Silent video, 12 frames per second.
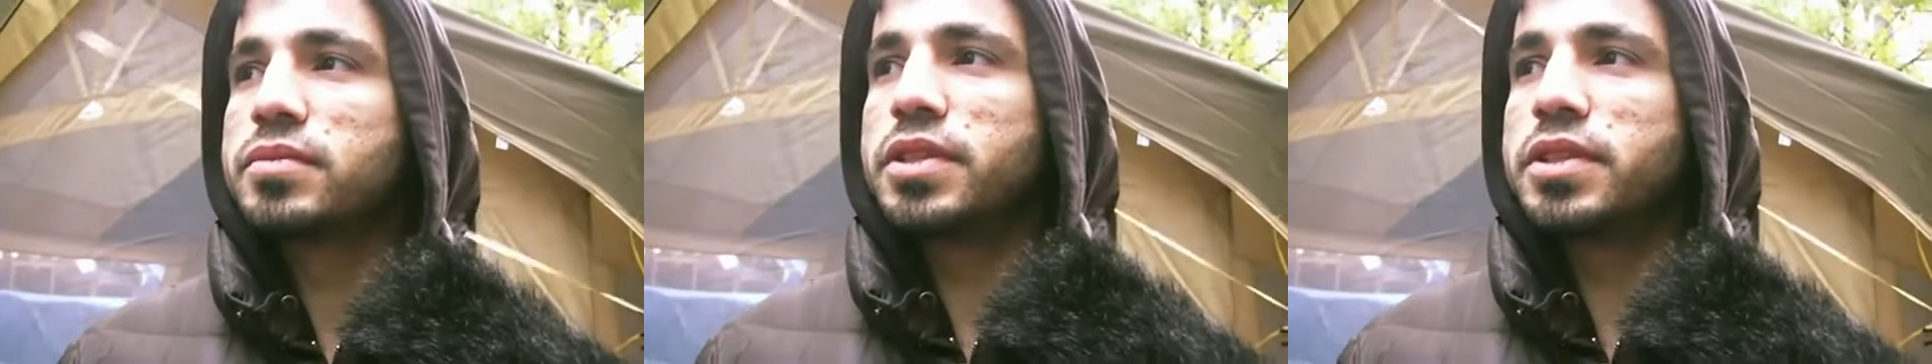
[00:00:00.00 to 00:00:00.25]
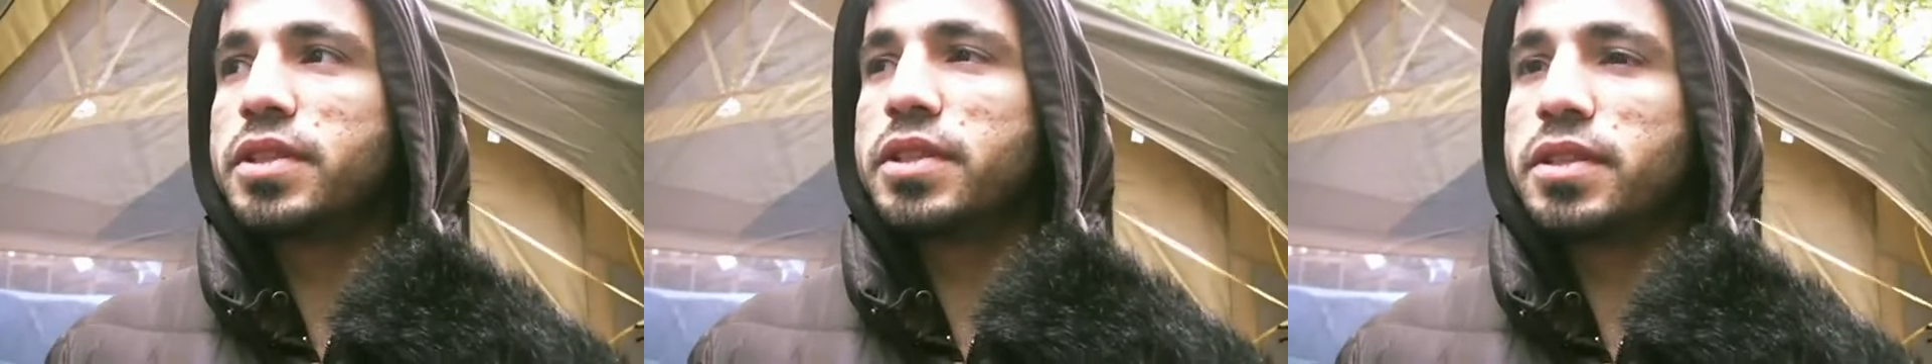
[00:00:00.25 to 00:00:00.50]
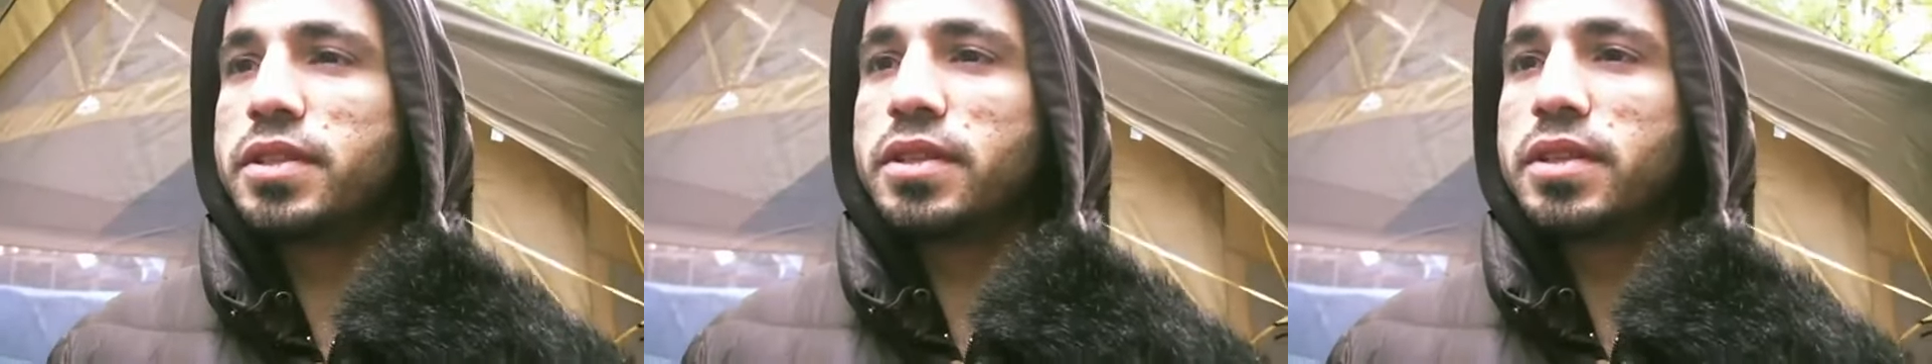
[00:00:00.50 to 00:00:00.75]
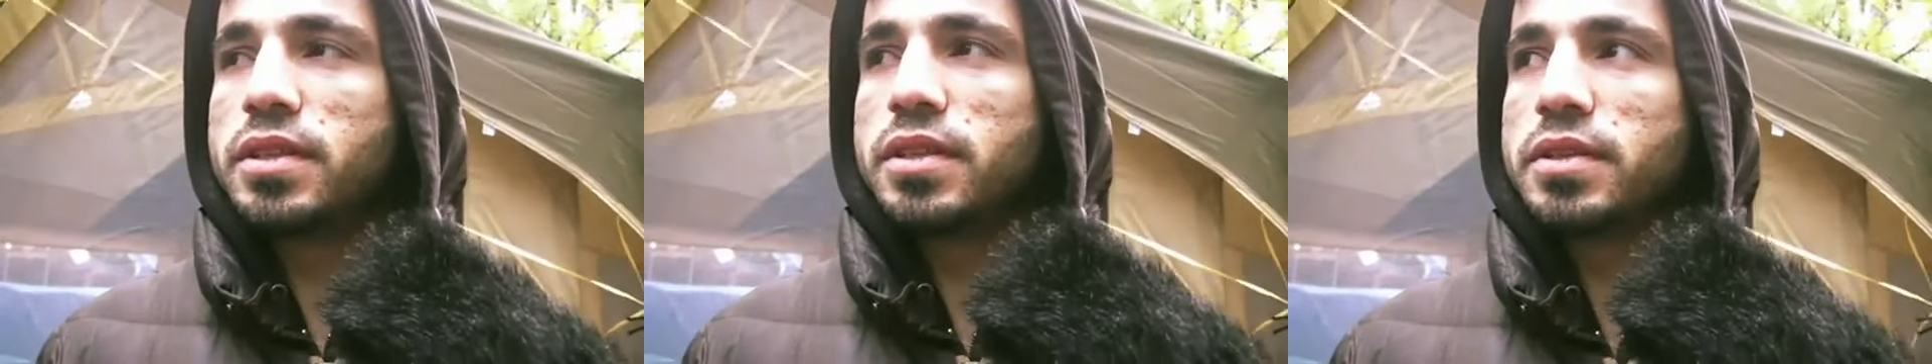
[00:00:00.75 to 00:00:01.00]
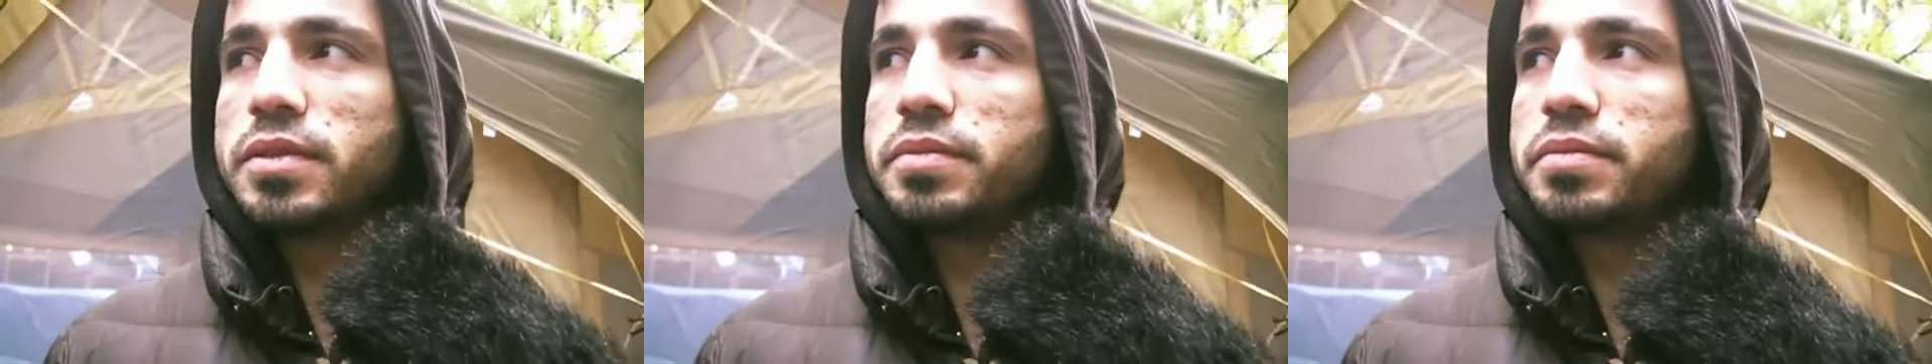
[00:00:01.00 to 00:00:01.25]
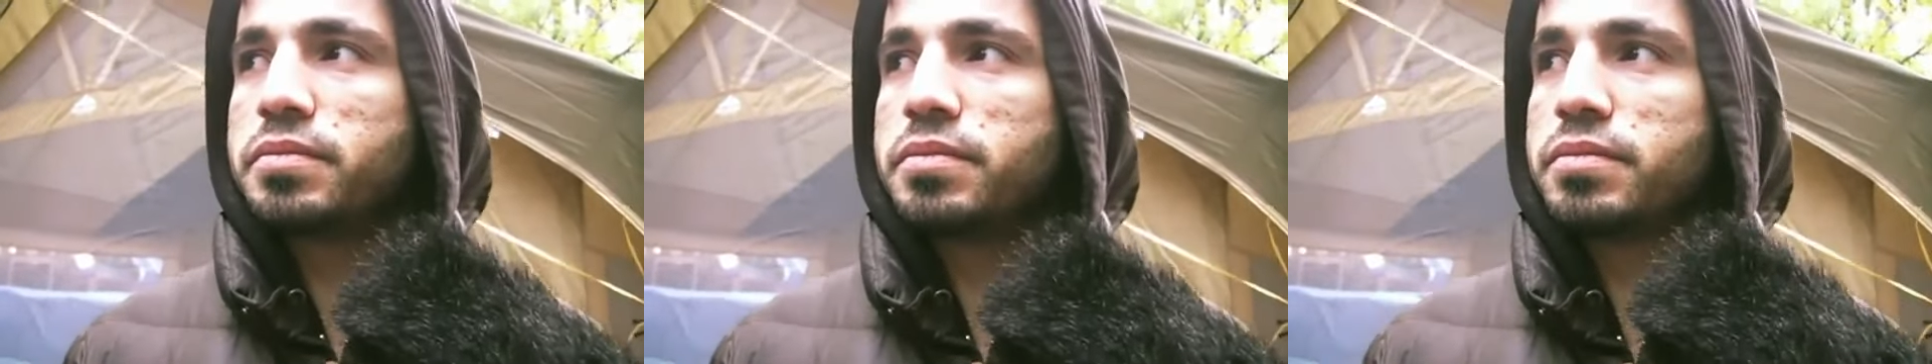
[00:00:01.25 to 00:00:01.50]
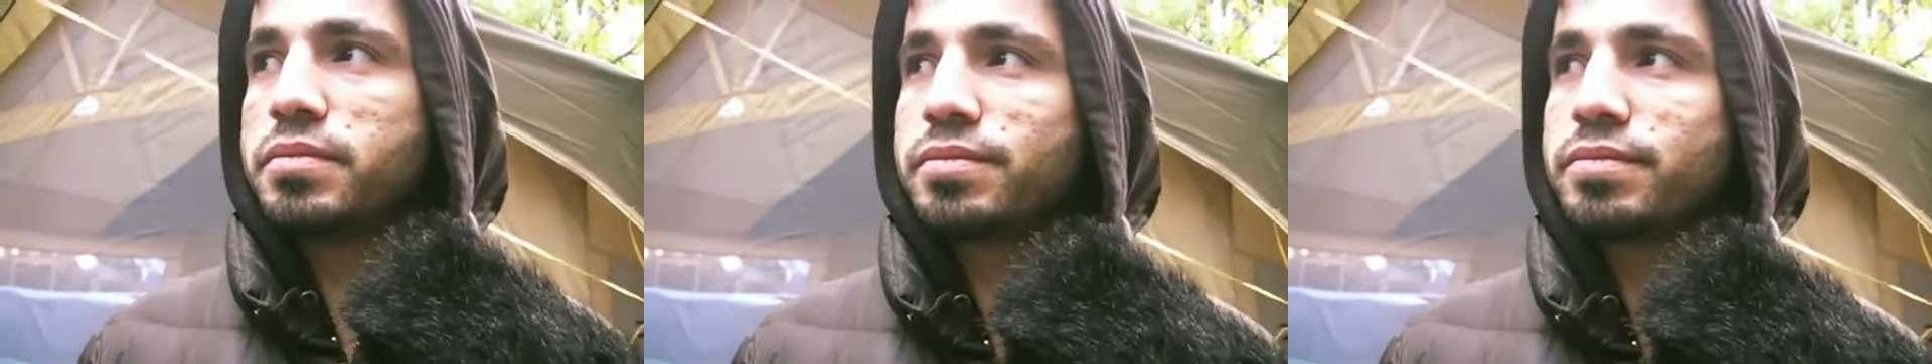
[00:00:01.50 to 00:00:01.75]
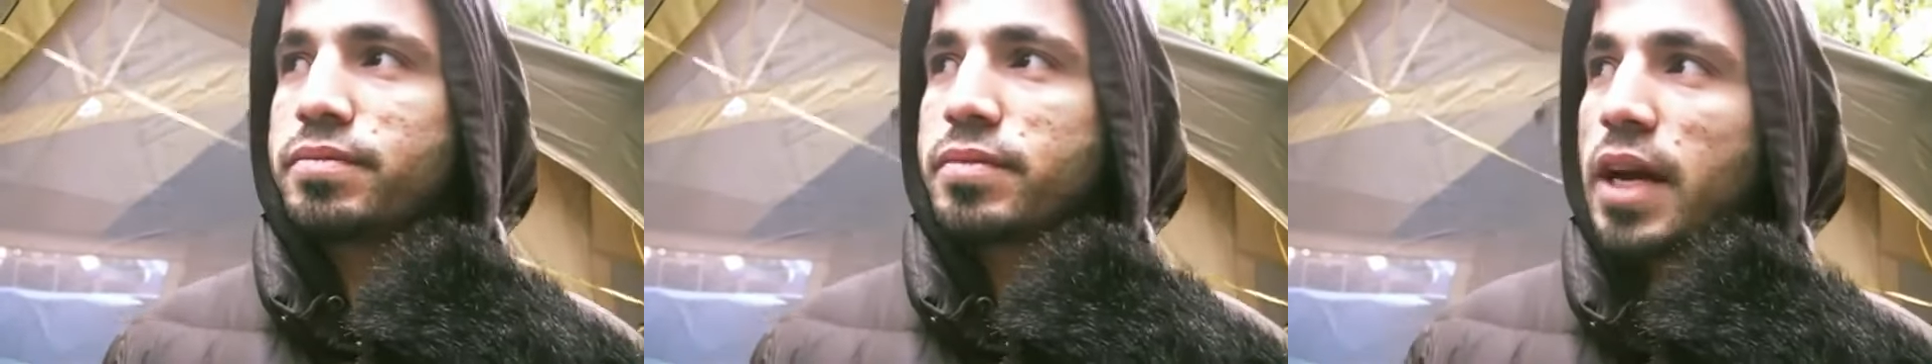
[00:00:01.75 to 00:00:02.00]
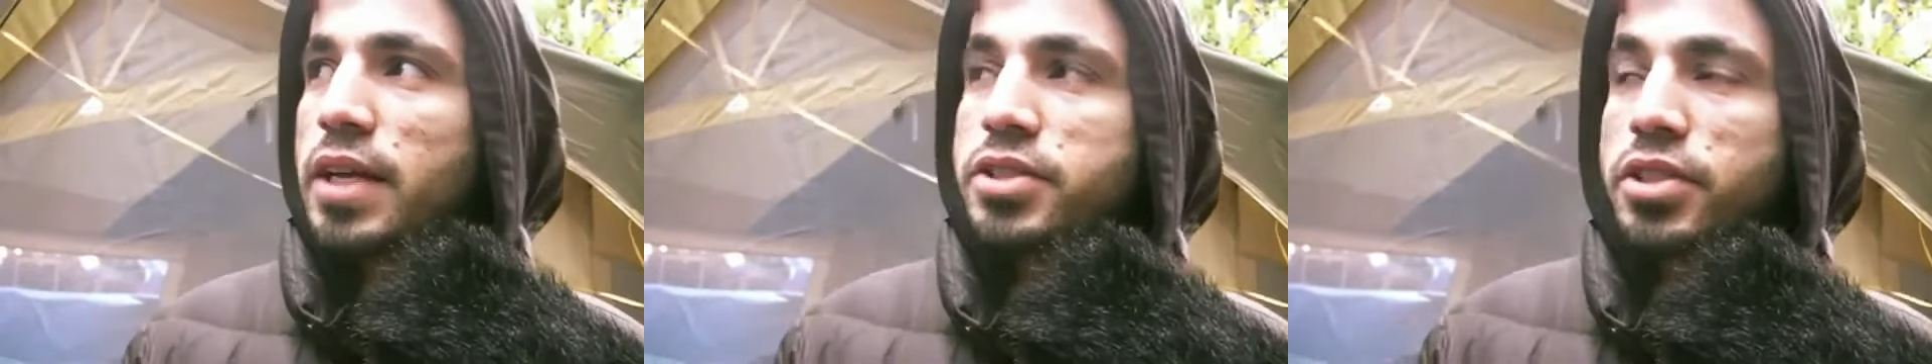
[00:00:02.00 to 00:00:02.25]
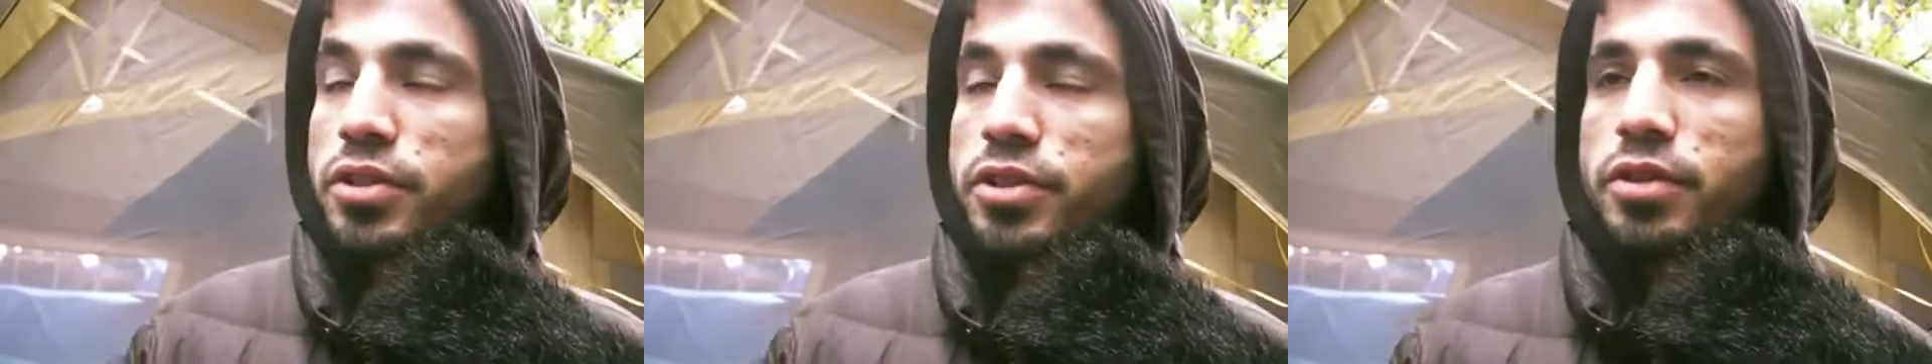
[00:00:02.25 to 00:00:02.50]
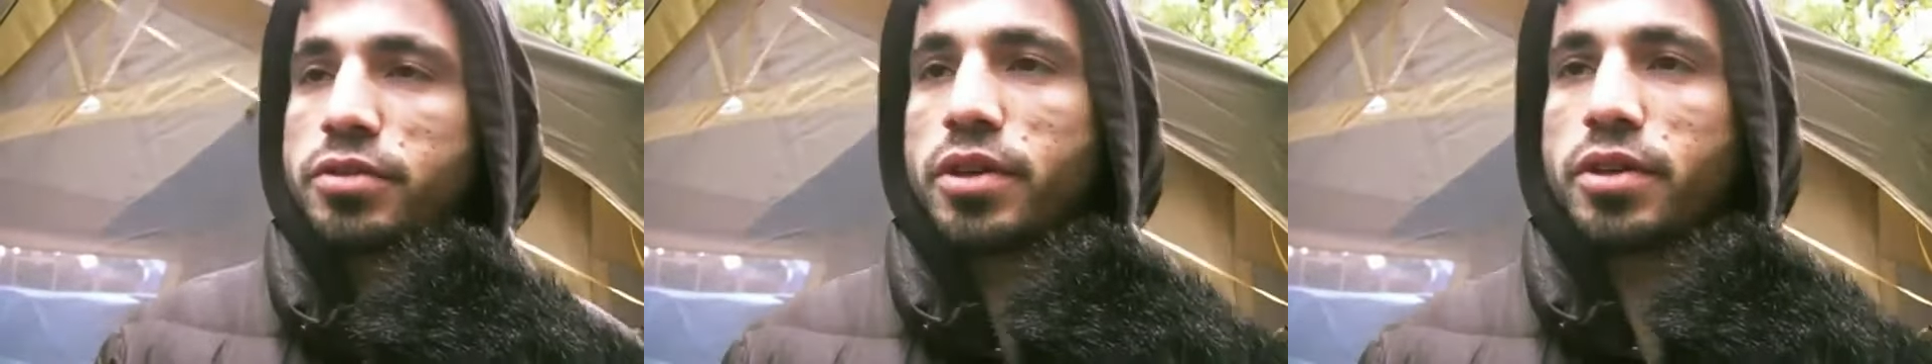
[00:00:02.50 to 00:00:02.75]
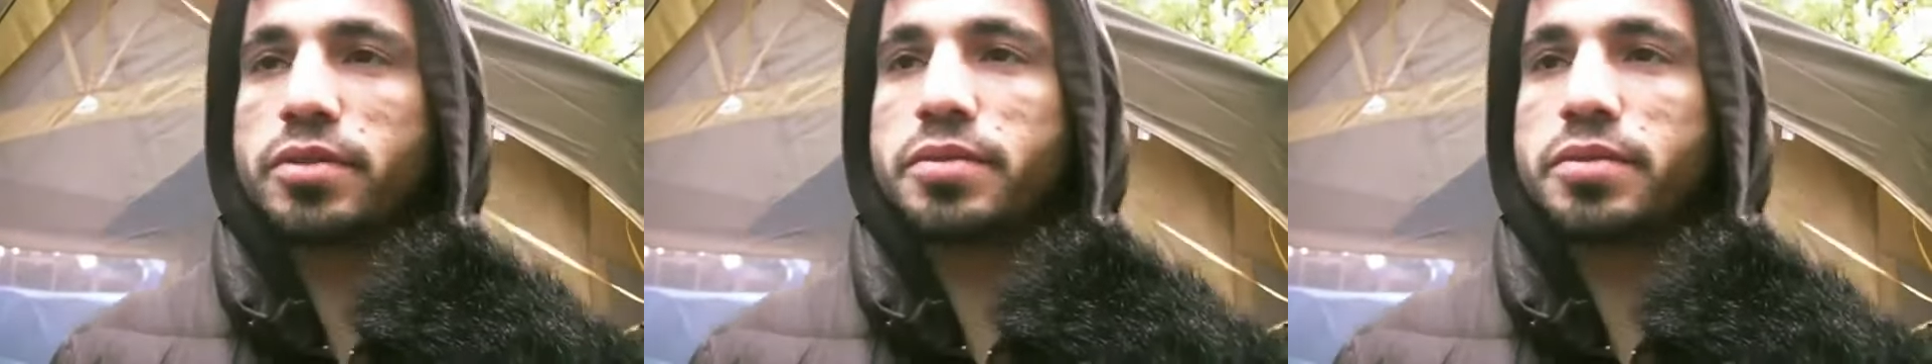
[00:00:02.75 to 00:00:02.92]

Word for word: You're glad you didn't go, right? I still don't know.